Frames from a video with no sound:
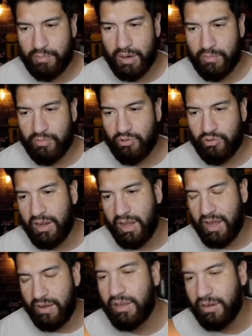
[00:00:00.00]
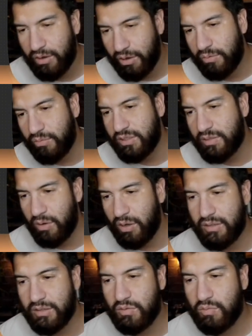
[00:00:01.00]
but I'm trying to have like auto
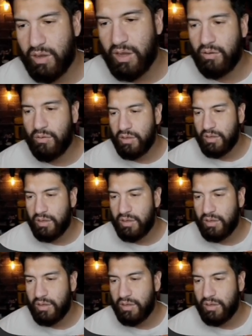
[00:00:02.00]
respond as well.